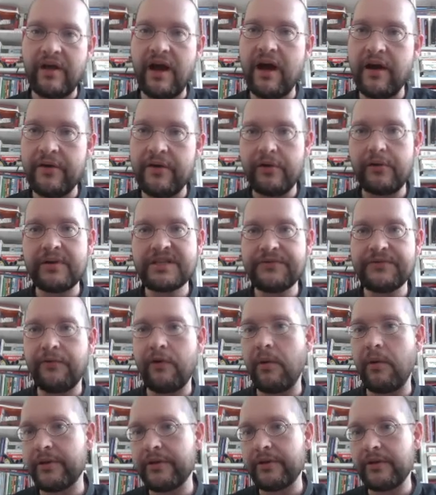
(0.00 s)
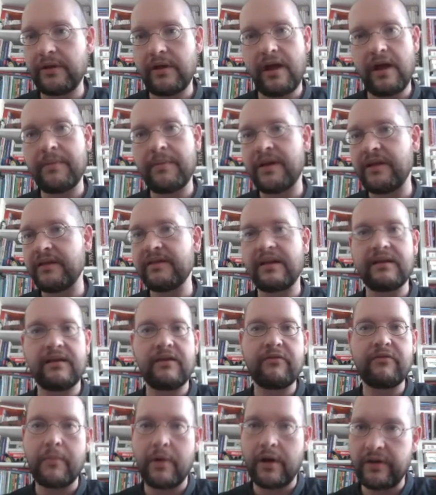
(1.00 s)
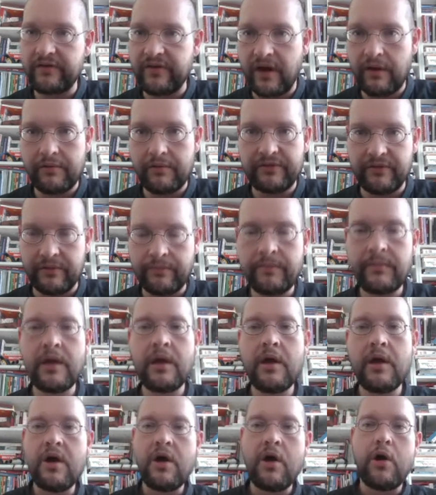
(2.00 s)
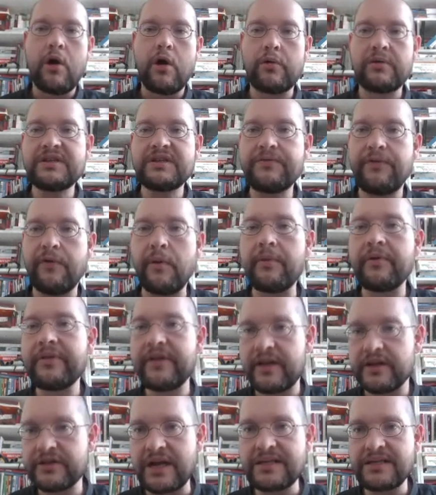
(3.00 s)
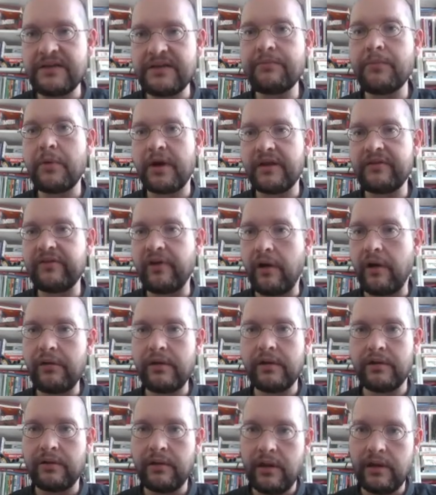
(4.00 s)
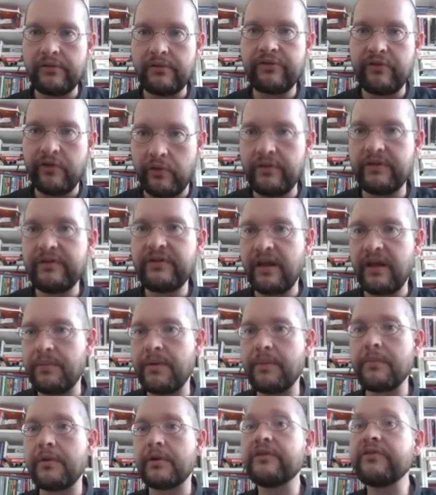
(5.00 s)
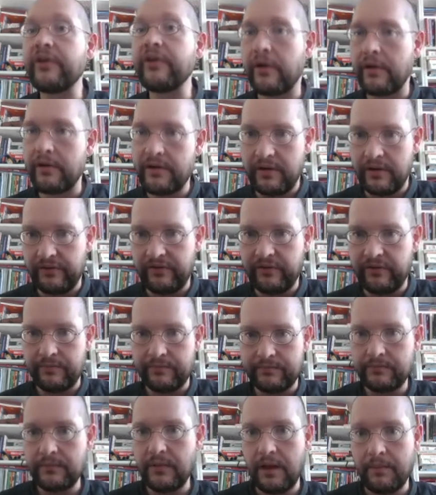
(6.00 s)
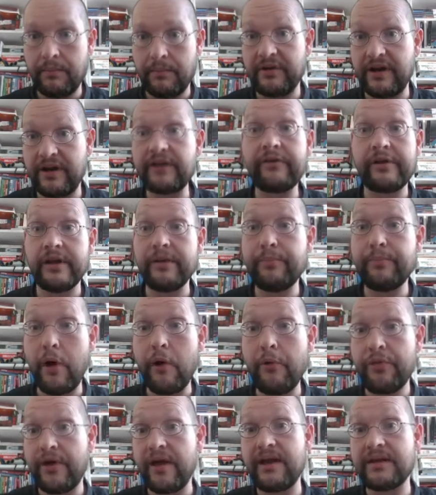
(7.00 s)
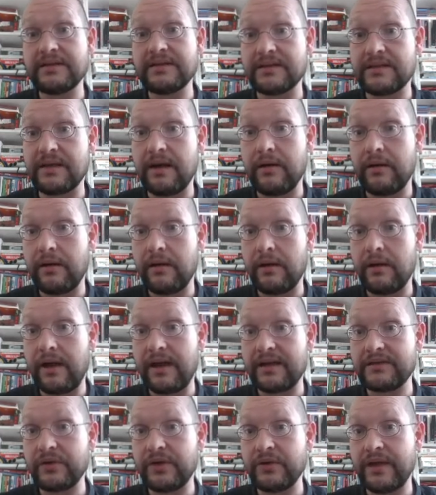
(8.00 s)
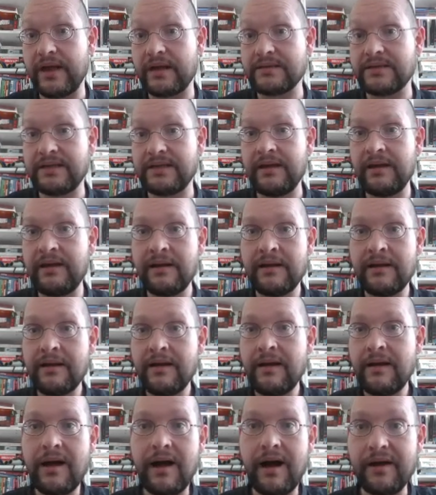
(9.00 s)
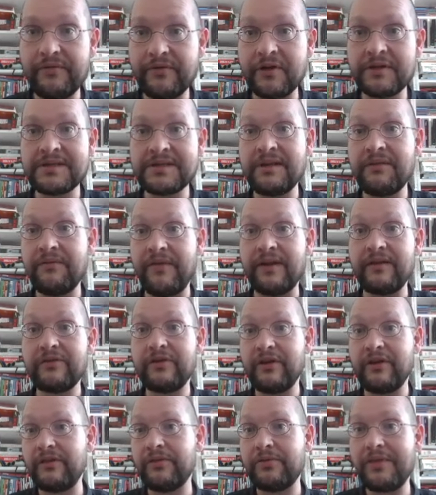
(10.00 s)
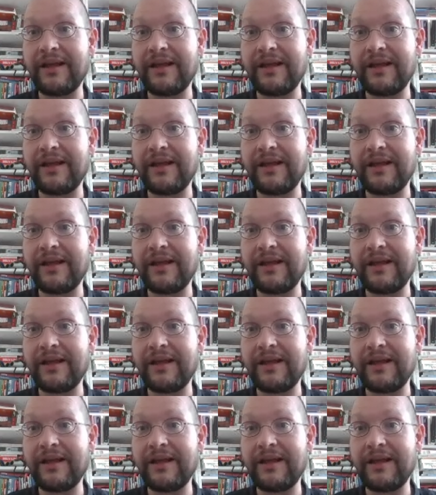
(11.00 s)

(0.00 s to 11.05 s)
Either it's form on the name and it can give monetarism, or it's form on the adjective monetarian, and so it can be monetarianism. But actually both exist. As you can see, I've not invented it.